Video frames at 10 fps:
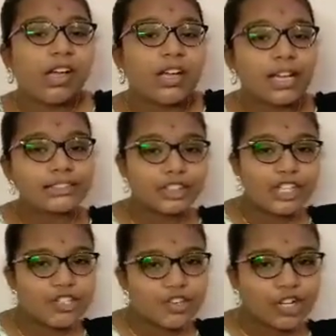Yes, it
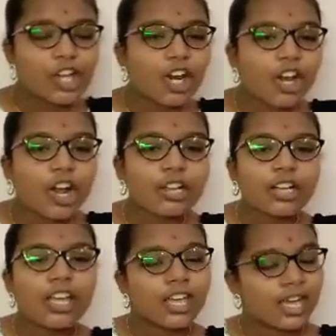is right or not?
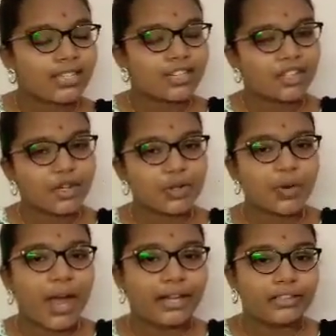Yes, it is
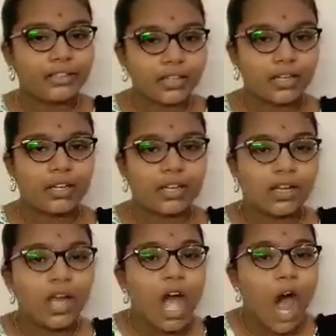right.
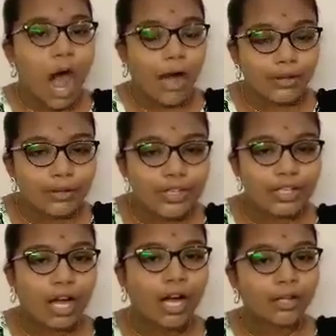Are
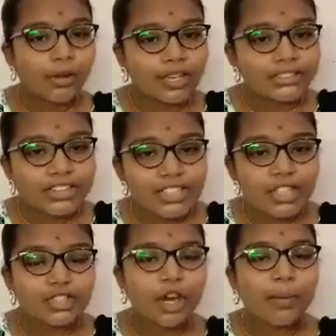you understand
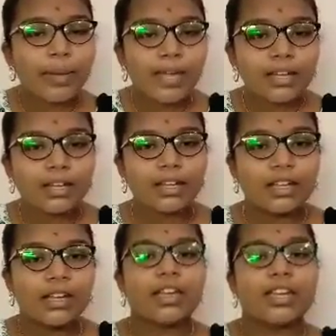this topic?
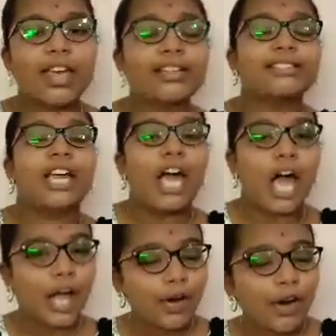Yes,
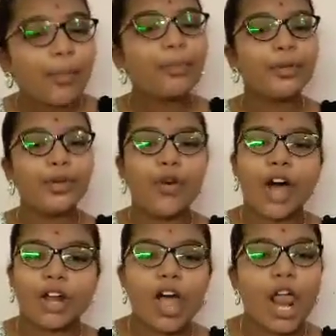I hope you
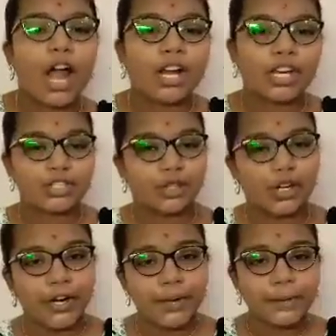are all
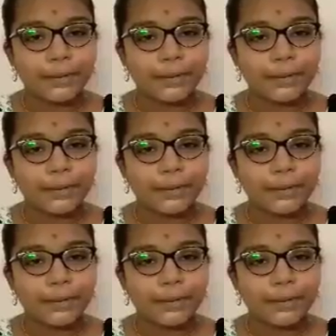understood.